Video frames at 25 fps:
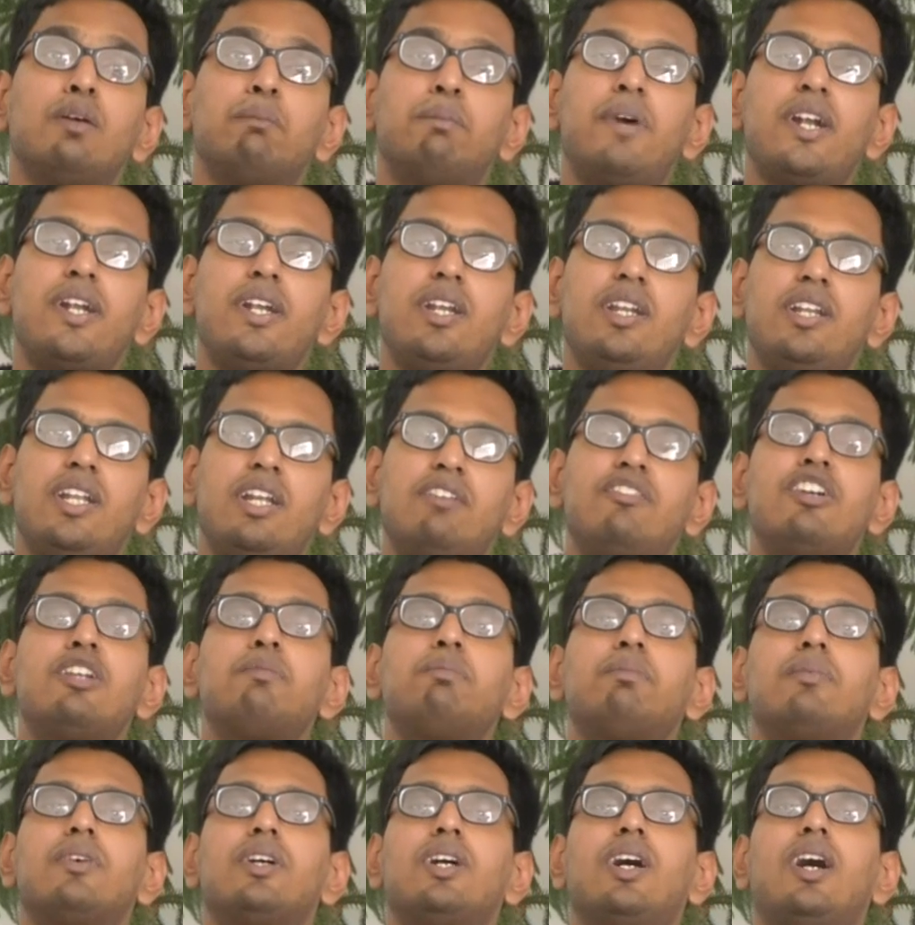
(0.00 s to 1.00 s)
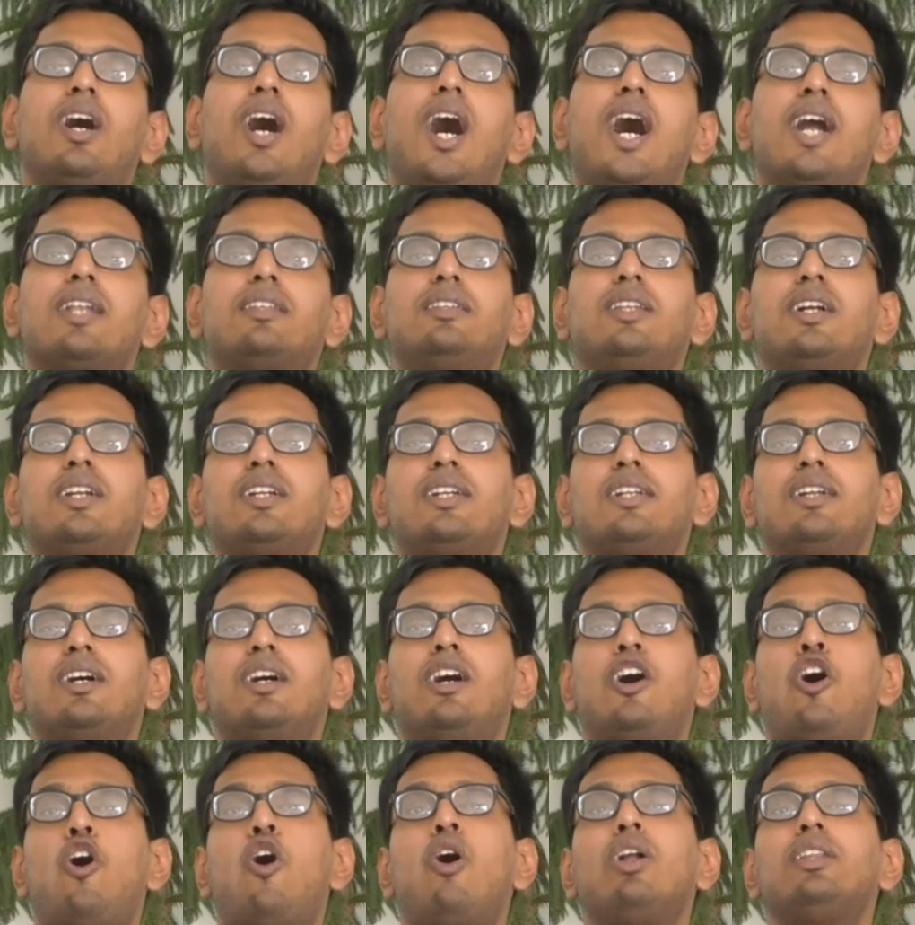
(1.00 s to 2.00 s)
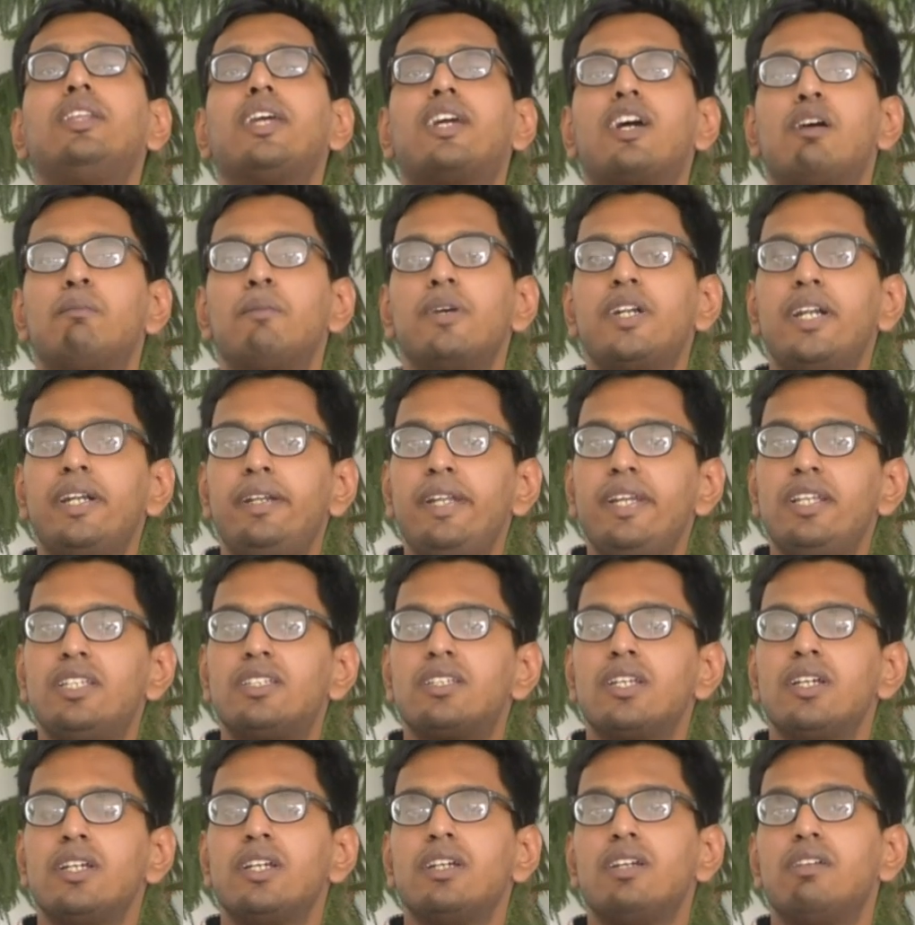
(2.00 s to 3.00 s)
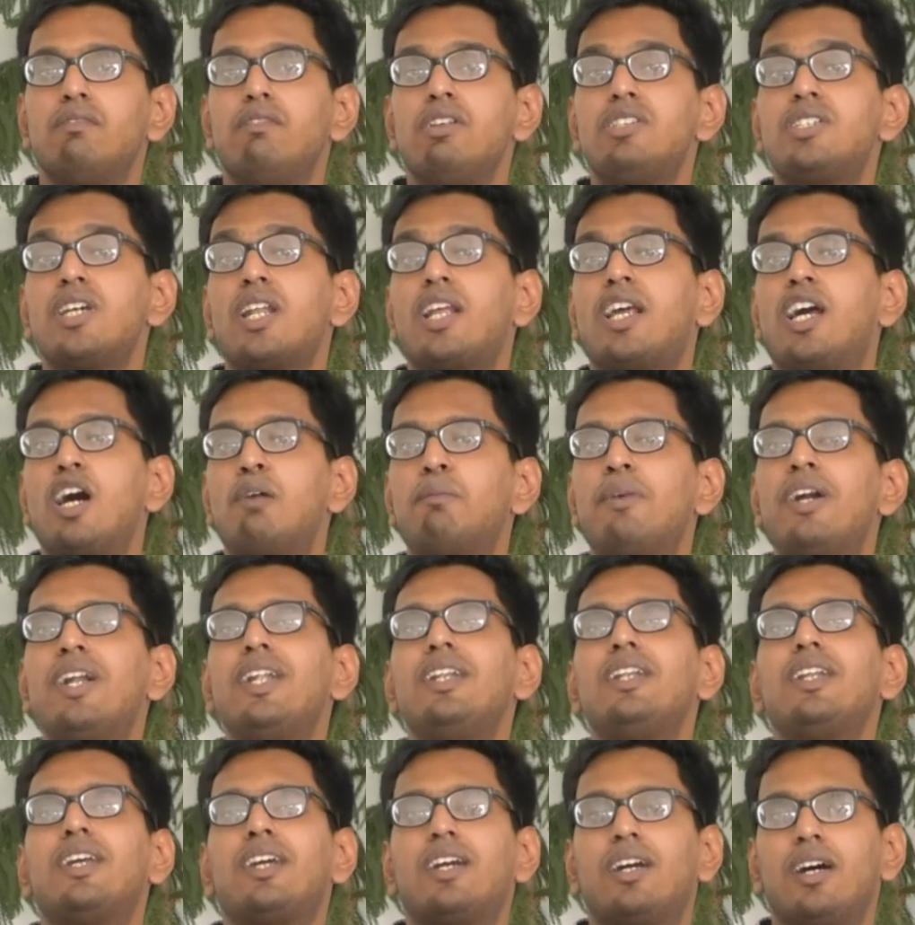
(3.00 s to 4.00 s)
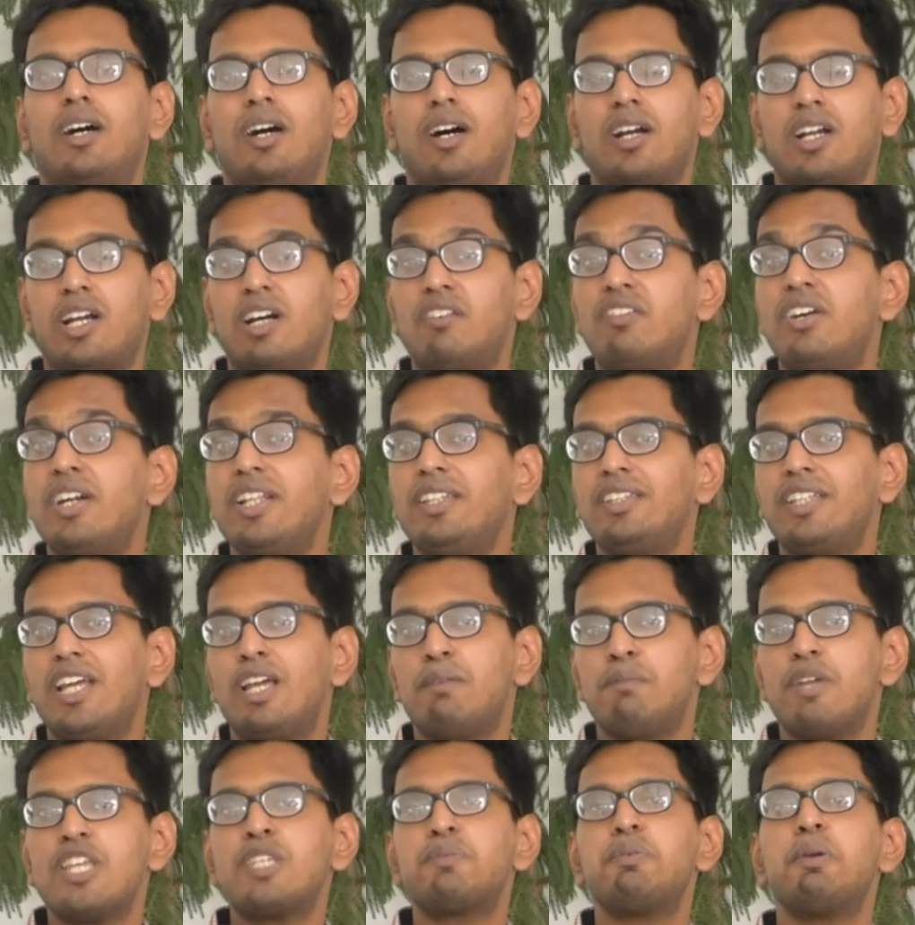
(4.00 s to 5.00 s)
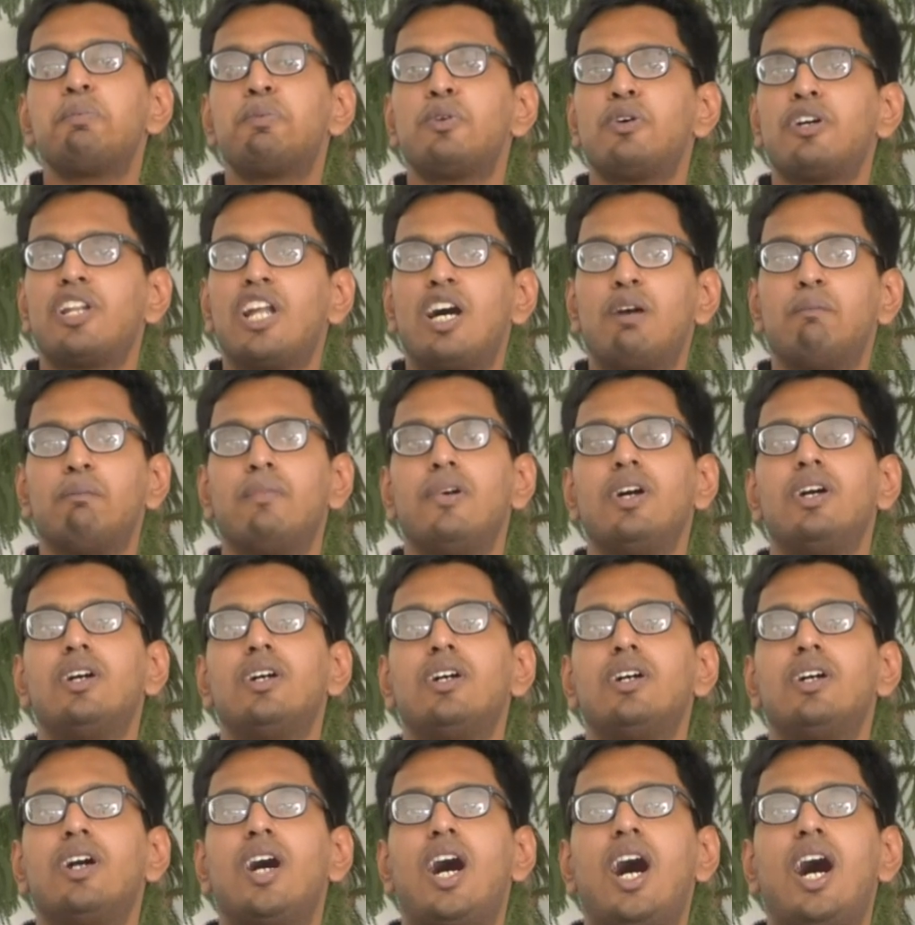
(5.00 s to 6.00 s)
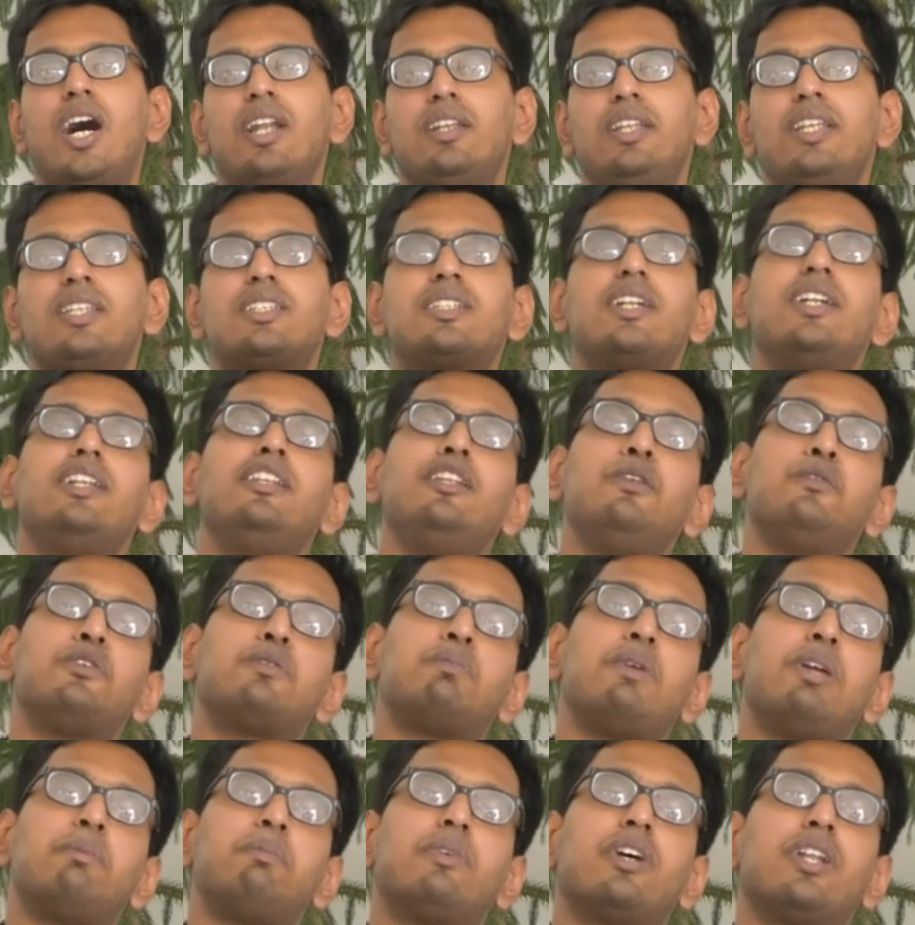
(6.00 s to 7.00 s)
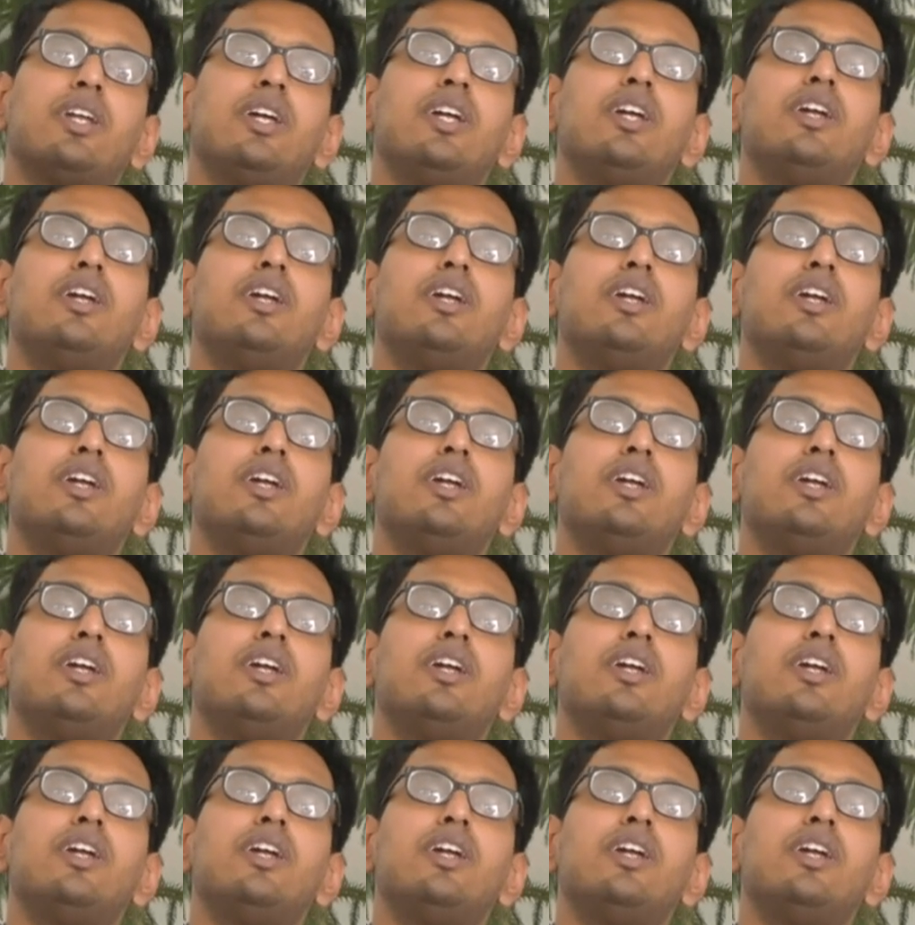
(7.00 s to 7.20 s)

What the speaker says: But never are the all the commodities which are covered in the MSP program are listed in newspaper.